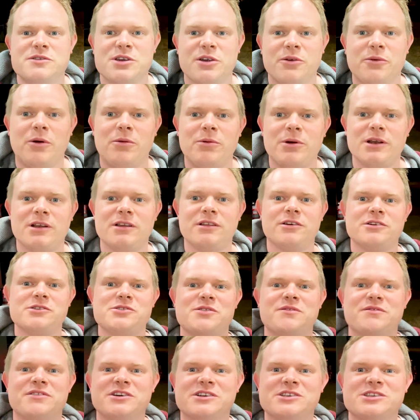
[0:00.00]
So what we're going to do is
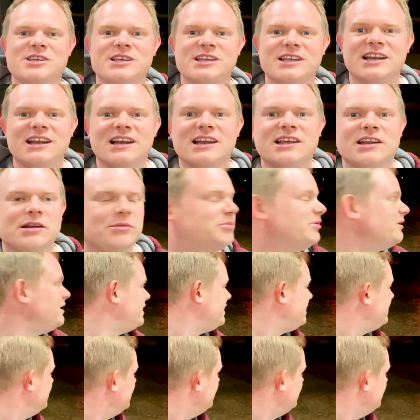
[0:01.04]
reverse it in a little bit,